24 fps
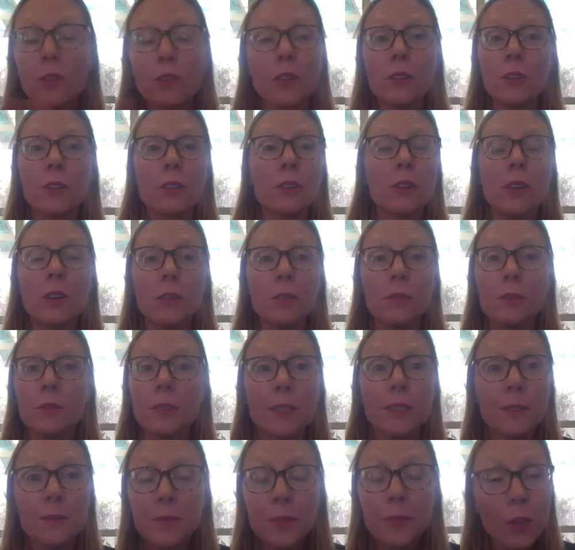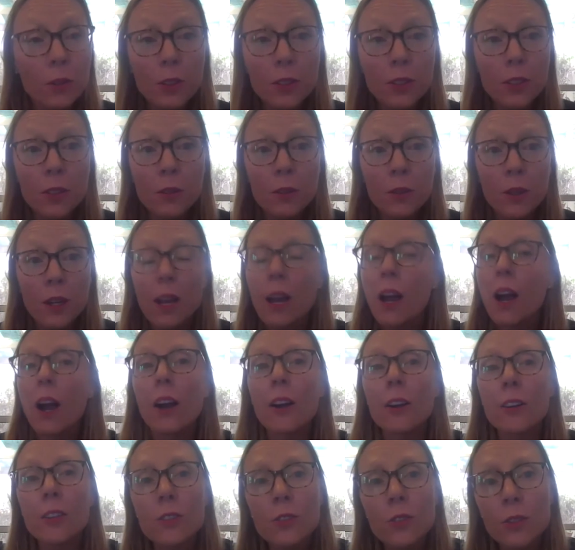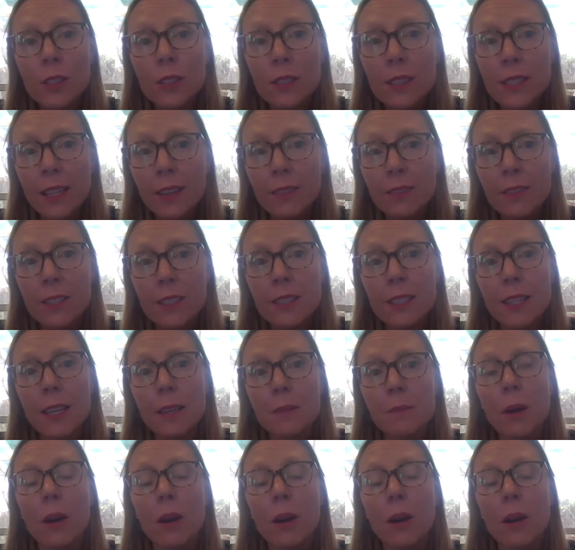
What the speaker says: no, no, no. No, no, no. Our students have this thing.